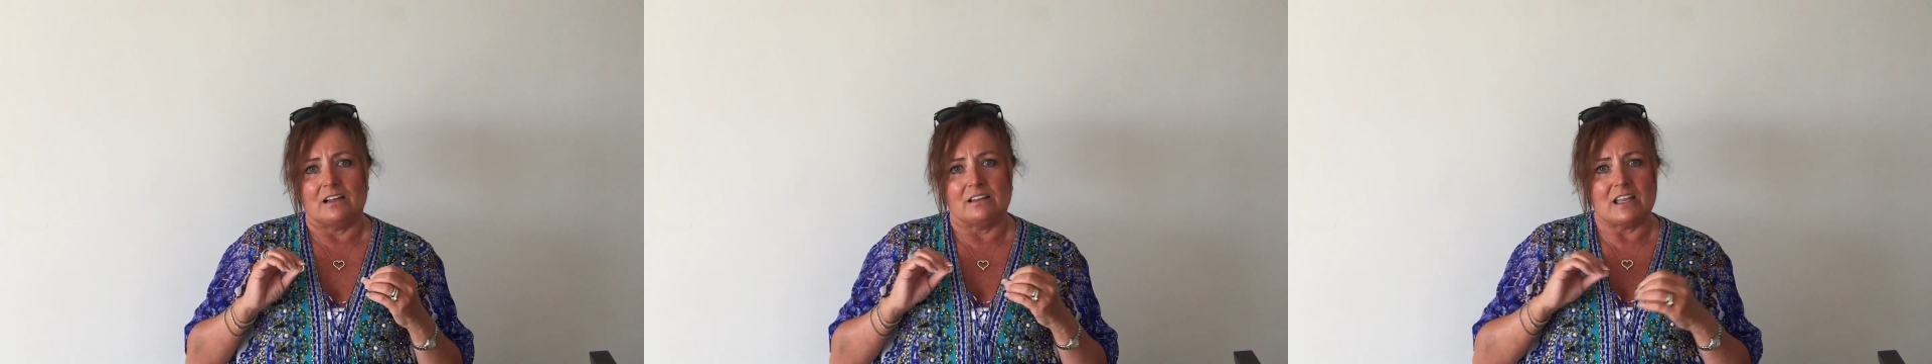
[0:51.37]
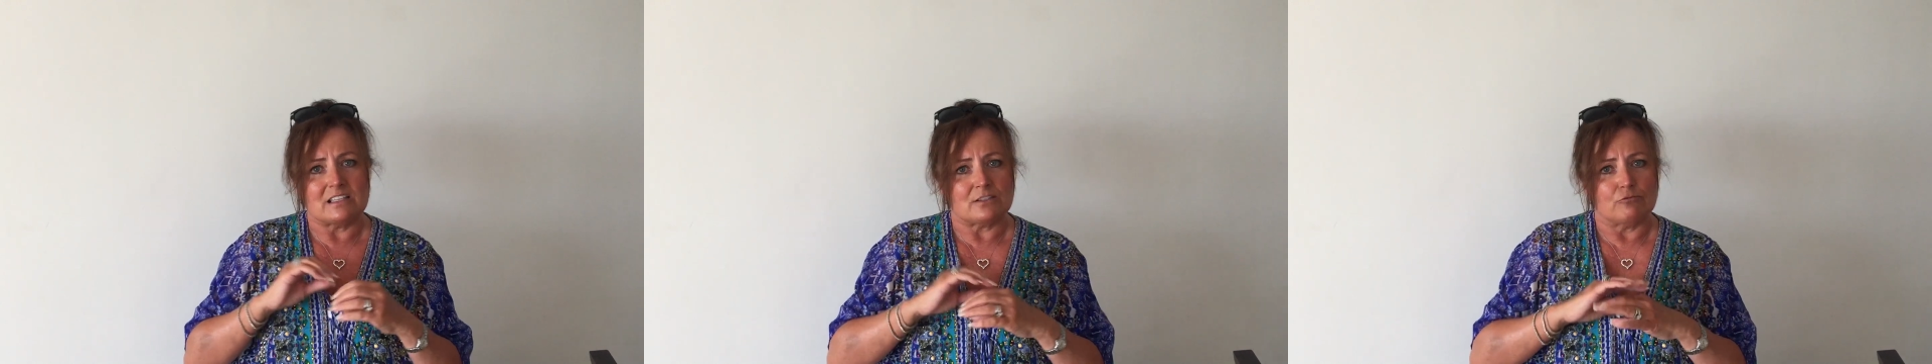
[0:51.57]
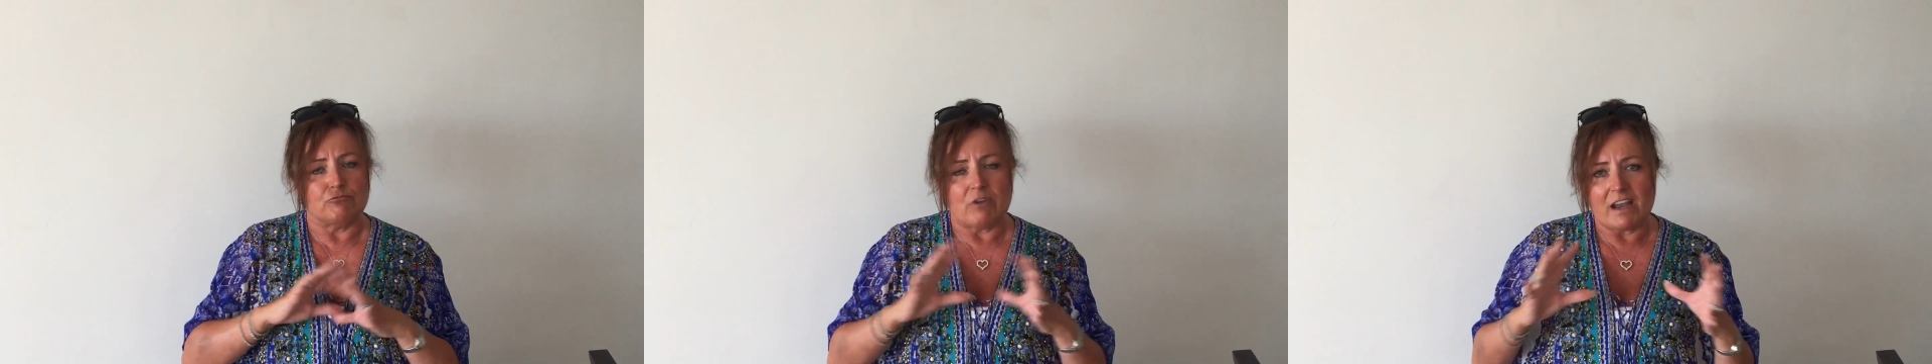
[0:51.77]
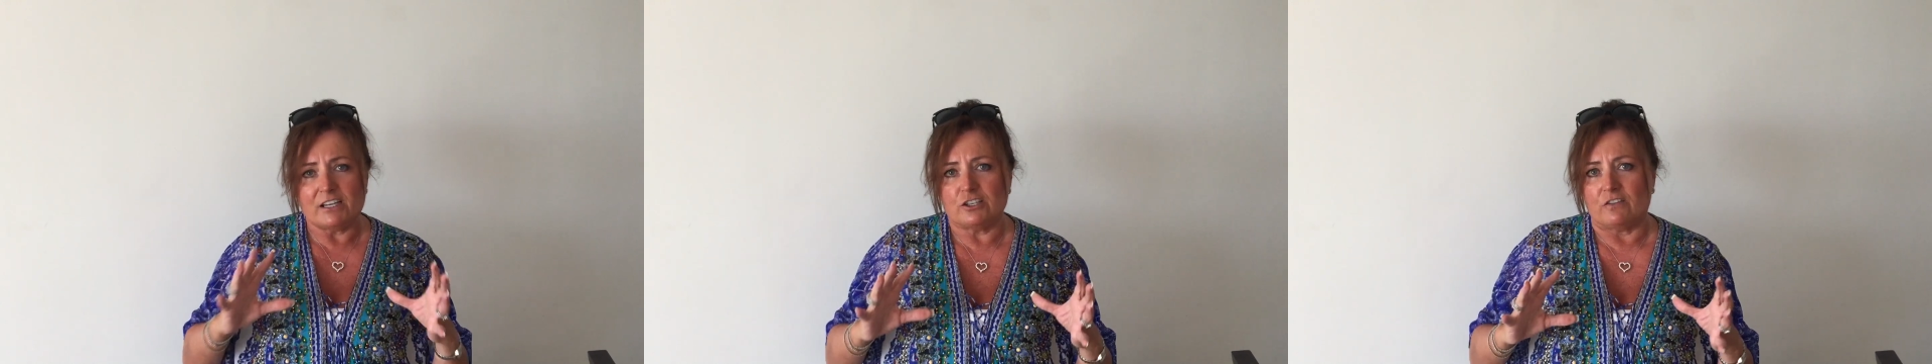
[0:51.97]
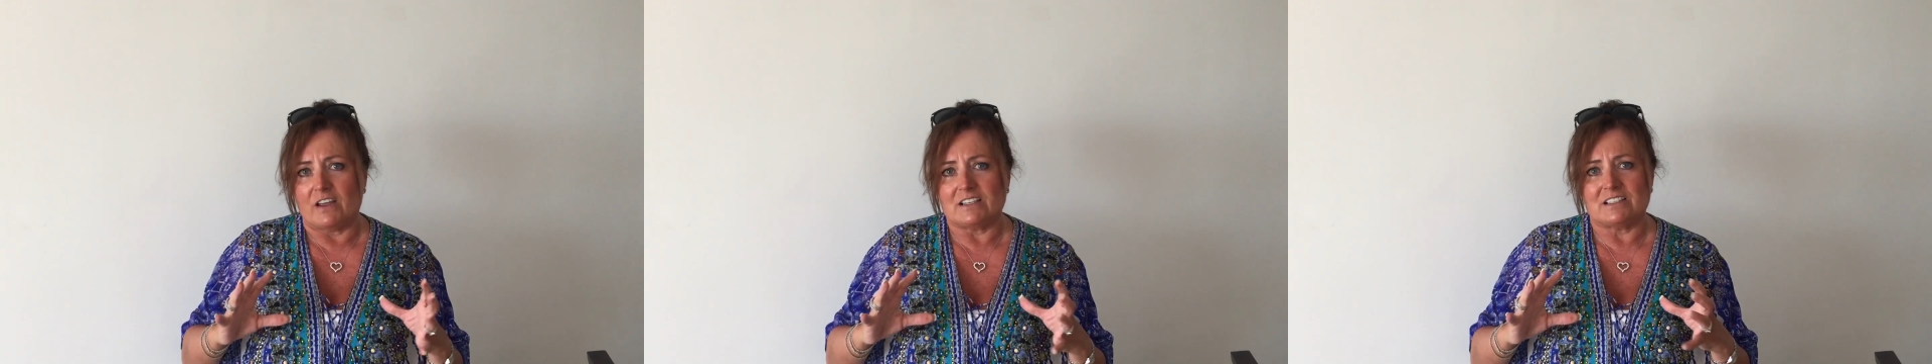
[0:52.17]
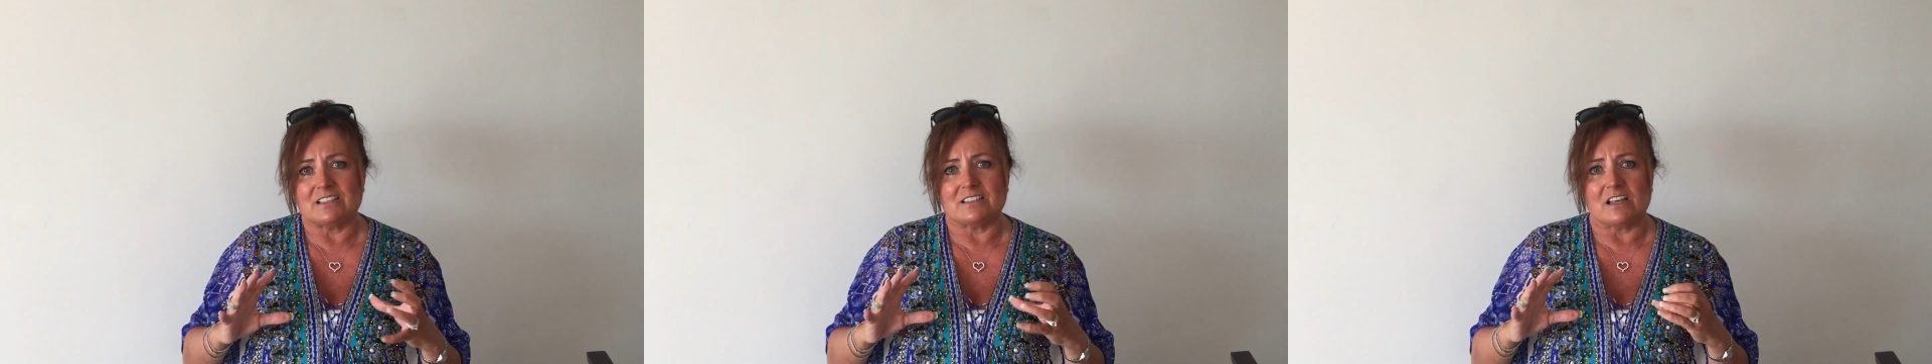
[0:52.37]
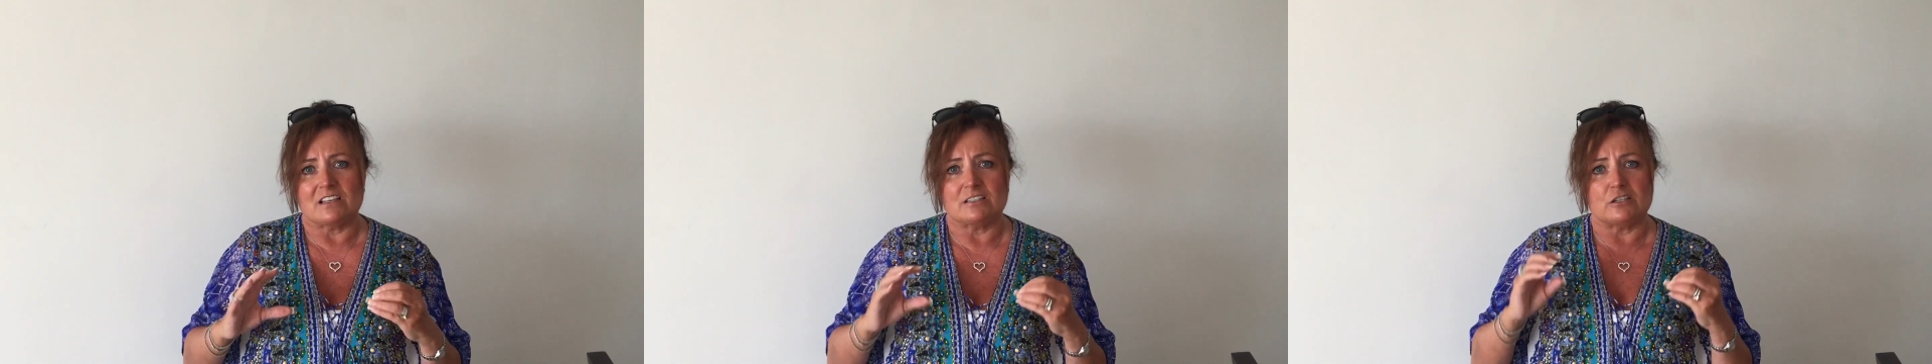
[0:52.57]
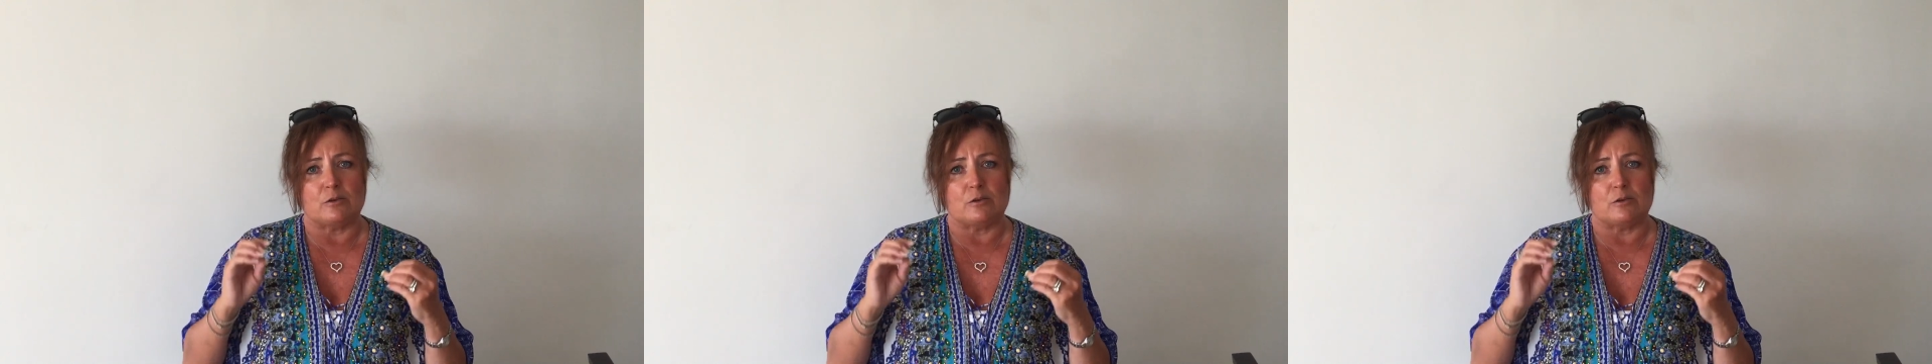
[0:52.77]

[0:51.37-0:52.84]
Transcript: there's a range of exercise.